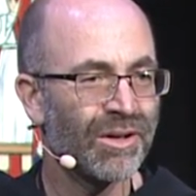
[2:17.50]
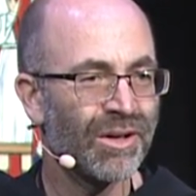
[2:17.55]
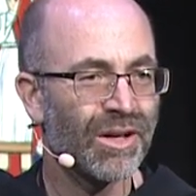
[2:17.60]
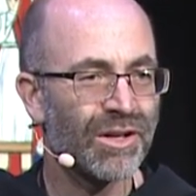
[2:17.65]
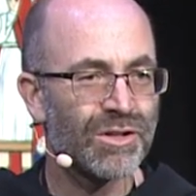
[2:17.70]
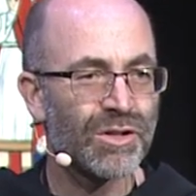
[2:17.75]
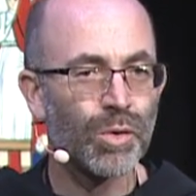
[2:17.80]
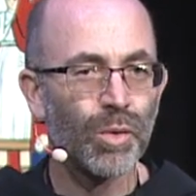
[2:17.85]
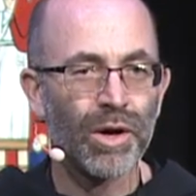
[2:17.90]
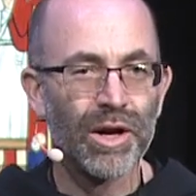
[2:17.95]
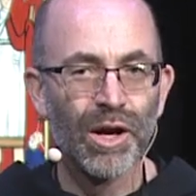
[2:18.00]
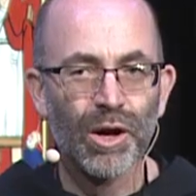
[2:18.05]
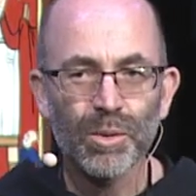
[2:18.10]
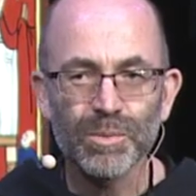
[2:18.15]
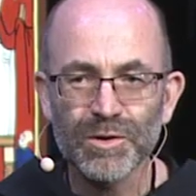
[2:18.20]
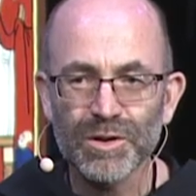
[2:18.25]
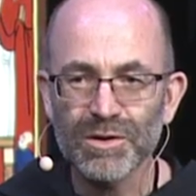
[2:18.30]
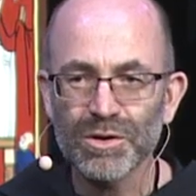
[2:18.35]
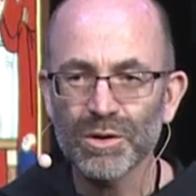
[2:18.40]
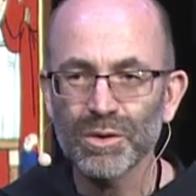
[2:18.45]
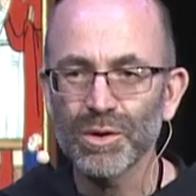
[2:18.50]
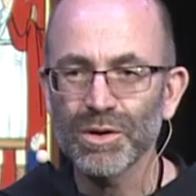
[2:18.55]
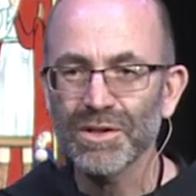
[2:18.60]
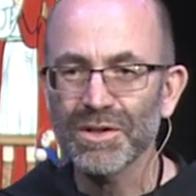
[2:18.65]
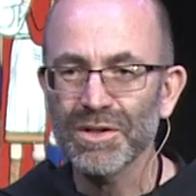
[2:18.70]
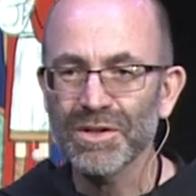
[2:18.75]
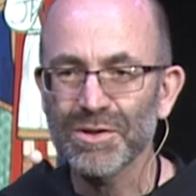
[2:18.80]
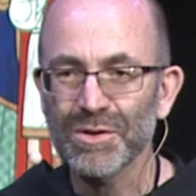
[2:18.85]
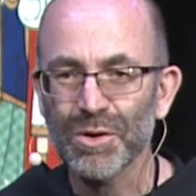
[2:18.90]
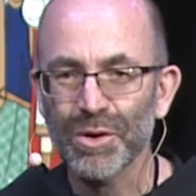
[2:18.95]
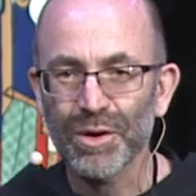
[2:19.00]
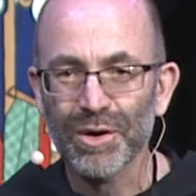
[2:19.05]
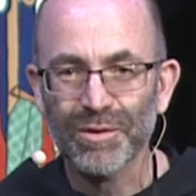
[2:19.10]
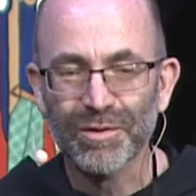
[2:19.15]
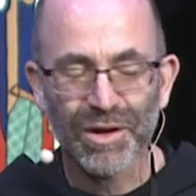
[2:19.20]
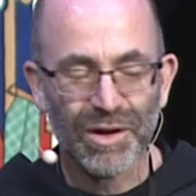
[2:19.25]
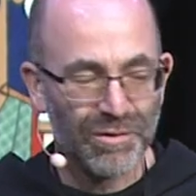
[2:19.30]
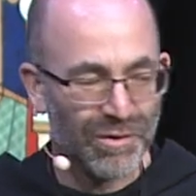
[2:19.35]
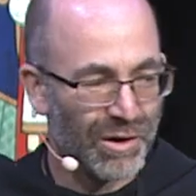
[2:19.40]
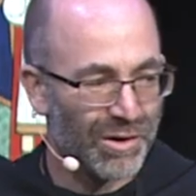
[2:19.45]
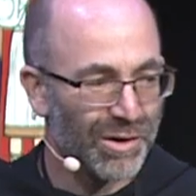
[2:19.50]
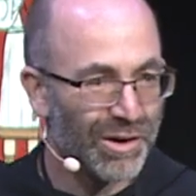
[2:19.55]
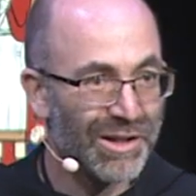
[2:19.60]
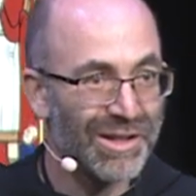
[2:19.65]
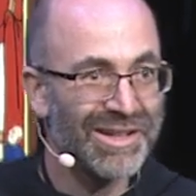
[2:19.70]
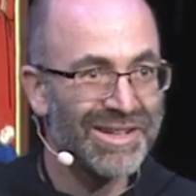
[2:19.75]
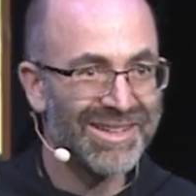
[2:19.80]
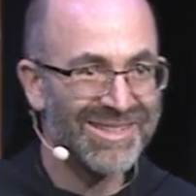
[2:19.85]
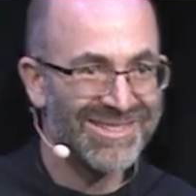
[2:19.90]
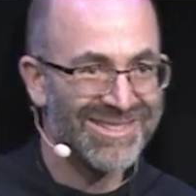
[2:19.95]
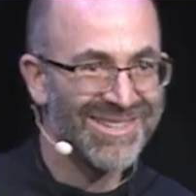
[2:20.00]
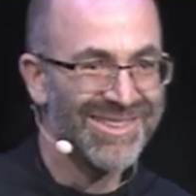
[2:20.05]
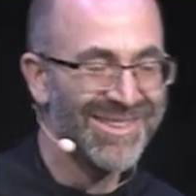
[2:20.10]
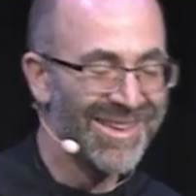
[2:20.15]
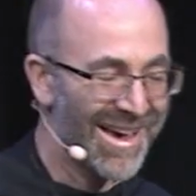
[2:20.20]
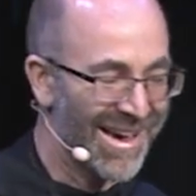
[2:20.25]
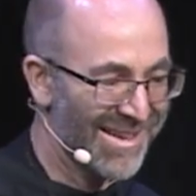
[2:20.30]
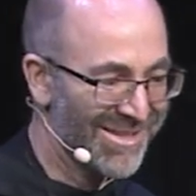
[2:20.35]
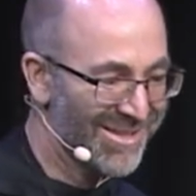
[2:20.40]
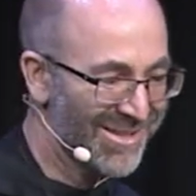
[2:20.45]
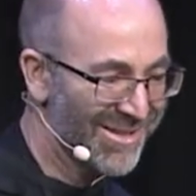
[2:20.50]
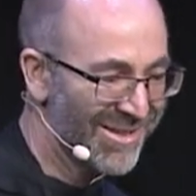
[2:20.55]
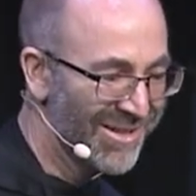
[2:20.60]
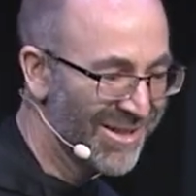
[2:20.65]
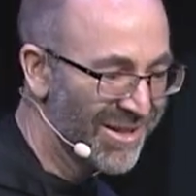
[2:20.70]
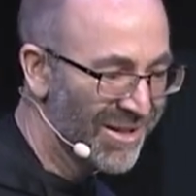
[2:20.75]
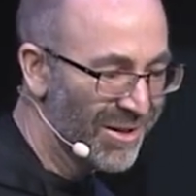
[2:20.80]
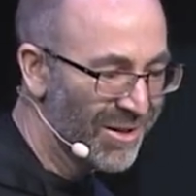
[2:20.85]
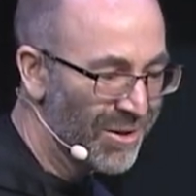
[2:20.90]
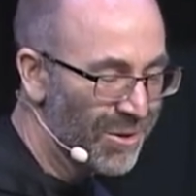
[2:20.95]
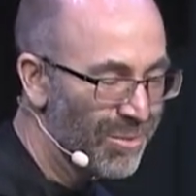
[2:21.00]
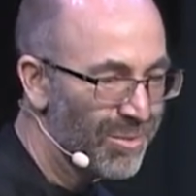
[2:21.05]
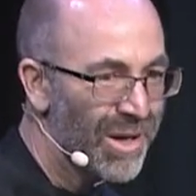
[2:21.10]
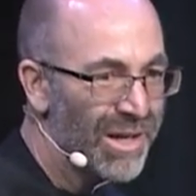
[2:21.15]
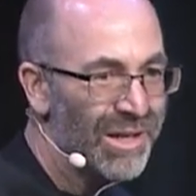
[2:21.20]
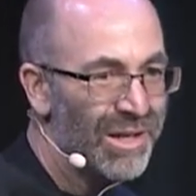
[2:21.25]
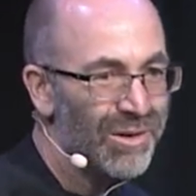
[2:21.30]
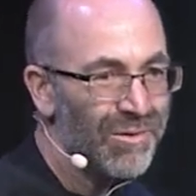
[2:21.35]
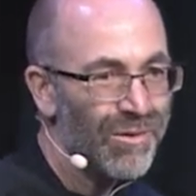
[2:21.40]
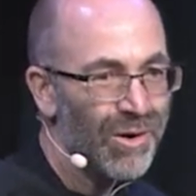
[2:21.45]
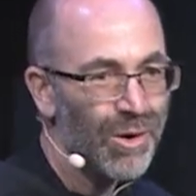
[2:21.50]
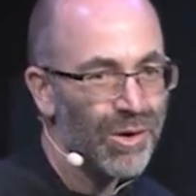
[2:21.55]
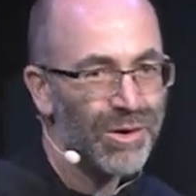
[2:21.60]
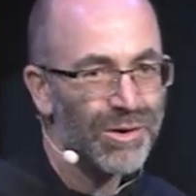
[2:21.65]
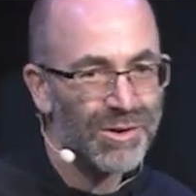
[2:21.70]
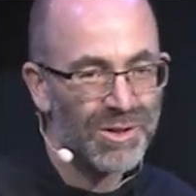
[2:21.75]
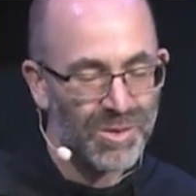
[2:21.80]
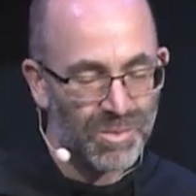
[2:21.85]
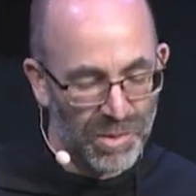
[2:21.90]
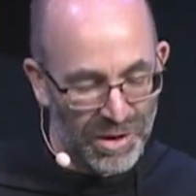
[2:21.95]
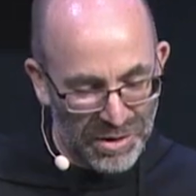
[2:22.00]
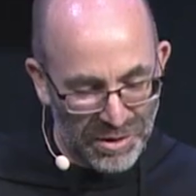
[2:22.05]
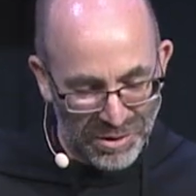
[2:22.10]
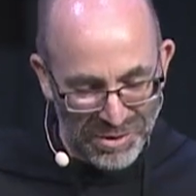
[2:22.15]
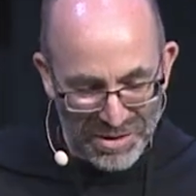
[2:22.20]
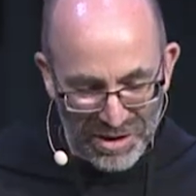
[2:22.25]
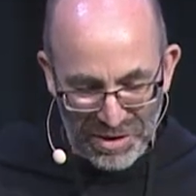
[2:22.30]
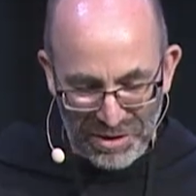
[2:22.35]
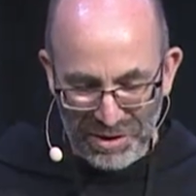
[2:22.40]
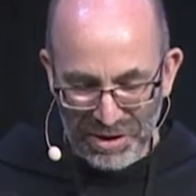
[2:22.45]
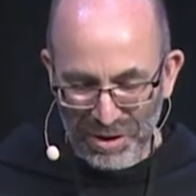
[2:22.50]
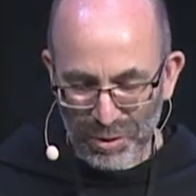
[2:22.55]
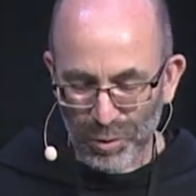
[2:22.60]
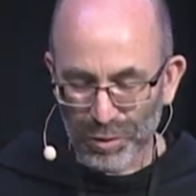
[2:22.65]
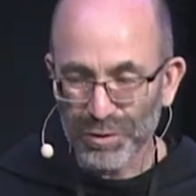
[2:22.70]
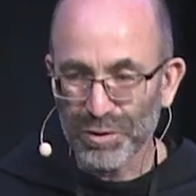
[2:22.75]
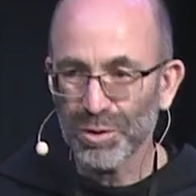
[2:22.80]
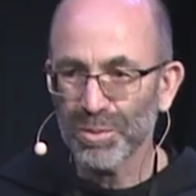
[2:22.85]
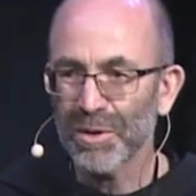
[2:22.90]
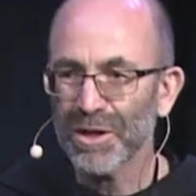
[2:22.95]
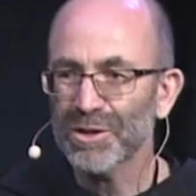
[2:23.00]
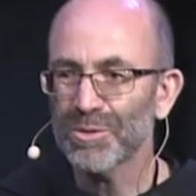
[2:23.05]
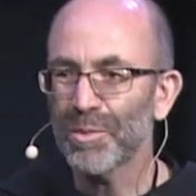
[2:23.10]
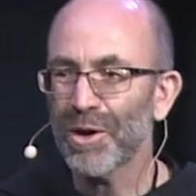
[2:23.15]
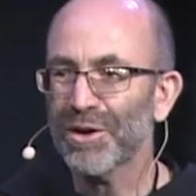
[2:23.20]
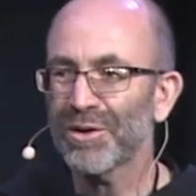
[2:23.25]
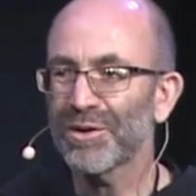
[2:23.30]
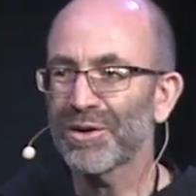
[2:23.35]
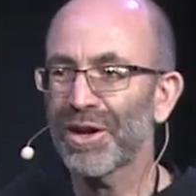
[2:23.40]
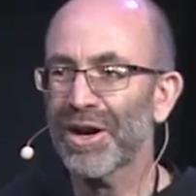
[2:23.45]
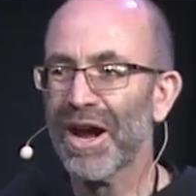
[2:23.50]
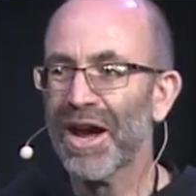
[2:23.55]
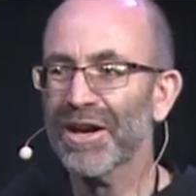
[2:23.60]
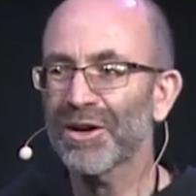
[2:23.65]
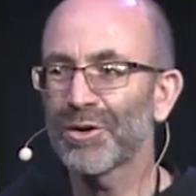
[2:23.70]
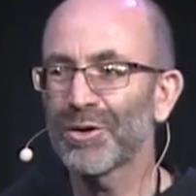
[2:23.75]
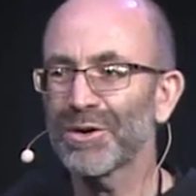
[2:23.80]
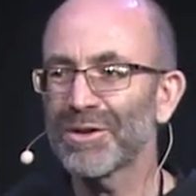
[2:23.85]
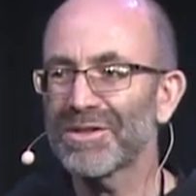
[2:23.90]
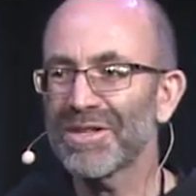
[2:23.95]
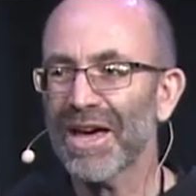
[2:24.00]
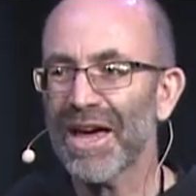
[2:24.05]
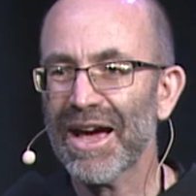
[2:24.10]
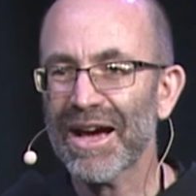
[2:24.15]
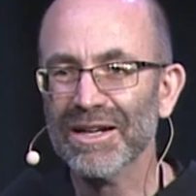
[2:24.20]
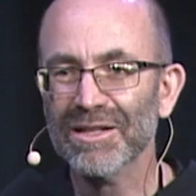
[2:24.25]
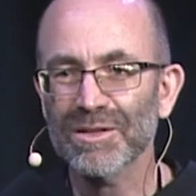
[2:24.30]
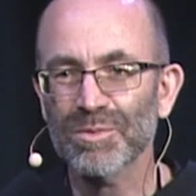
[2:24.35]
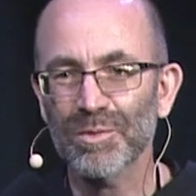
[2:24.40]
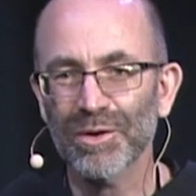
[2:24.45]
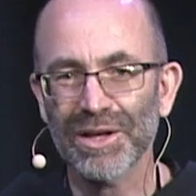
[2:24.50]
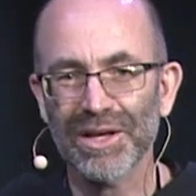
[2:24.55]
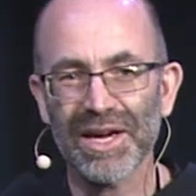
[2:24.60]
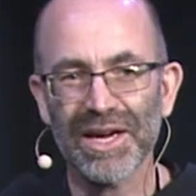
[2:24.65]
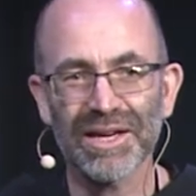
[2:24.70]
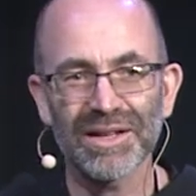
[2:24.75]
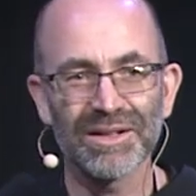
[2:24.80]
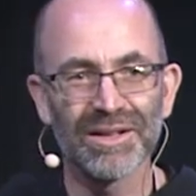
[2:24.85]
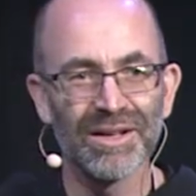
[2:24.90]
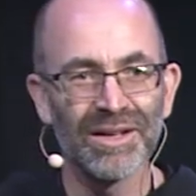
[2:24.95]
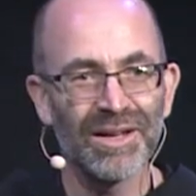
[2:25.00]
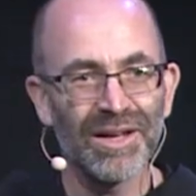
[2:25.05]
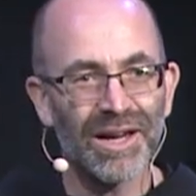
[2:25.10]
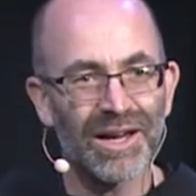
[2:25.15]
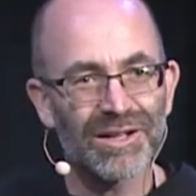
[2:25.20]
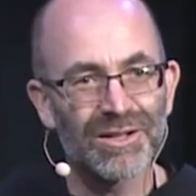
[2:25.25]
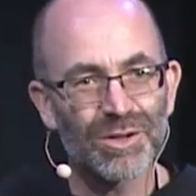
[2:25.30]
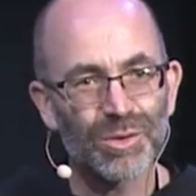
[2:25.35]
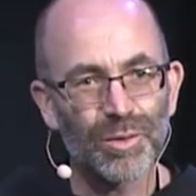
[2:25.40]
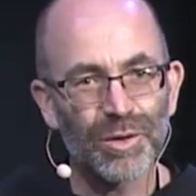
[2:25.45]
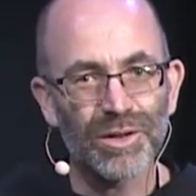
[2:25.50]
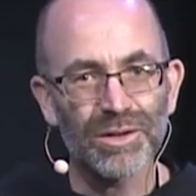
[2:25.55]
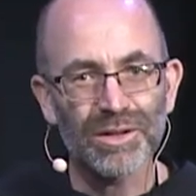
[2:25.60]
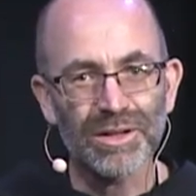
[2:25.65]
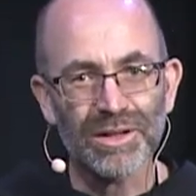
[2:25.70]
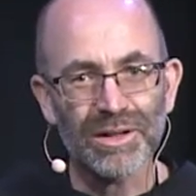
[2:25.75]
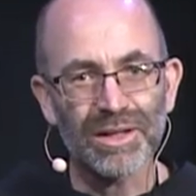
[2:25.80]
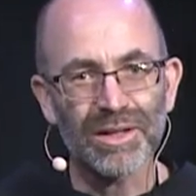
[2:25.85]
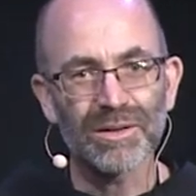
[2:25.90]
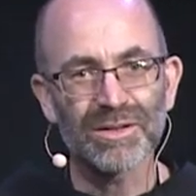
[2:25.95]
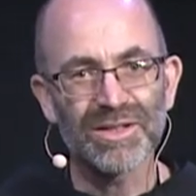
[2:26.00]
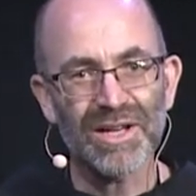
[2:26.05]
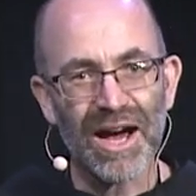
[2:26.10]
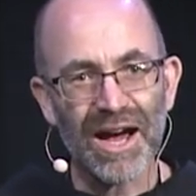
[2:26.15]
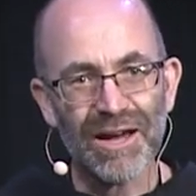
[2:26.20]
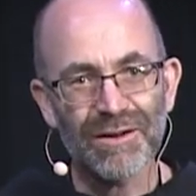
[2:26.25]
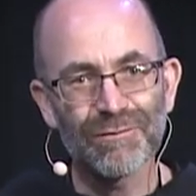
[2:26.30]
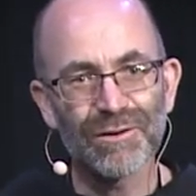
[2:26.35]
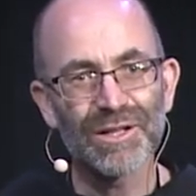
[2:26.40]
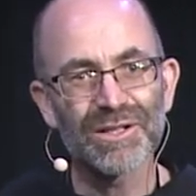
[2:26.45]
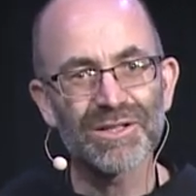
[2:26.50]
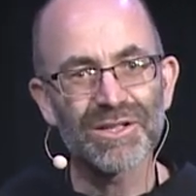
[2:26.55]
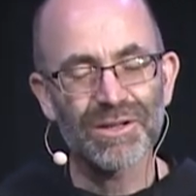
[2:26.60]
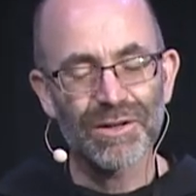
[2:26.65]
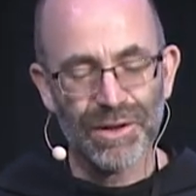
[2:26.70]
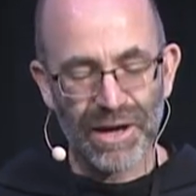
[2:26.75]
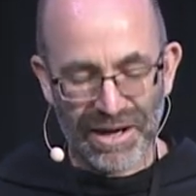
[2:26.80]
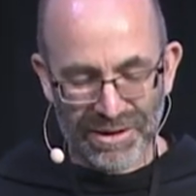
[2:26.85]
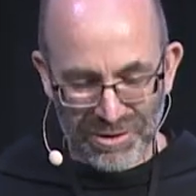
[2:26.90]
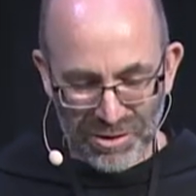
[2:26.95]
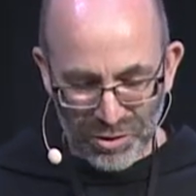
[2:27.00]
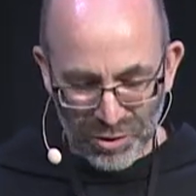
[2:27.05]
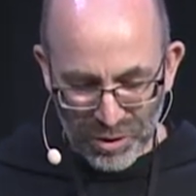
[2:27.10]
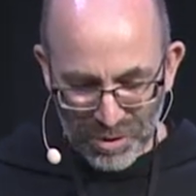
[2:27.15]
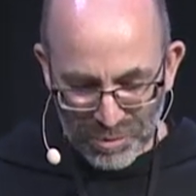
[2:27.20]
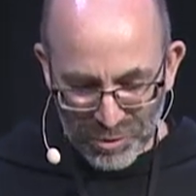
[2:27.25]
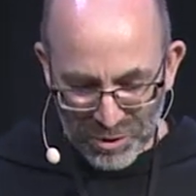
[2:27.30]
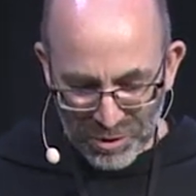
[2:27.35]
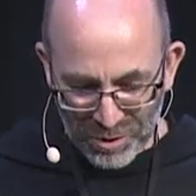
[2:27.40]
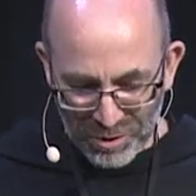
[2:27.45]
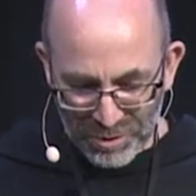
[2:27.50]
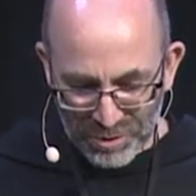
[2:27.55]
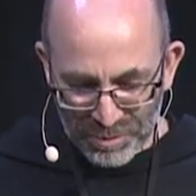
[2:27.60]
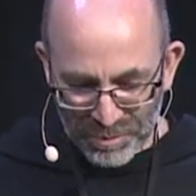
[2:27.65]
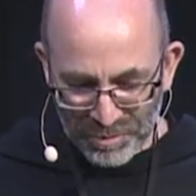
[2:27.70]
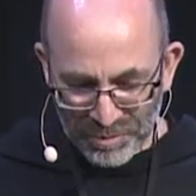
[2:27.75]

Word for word: And so what I hope to do is to sort of give a lead-in to that. Many of our other speakers, I think, will do much better than I could to explicate and to really dive into that scripture.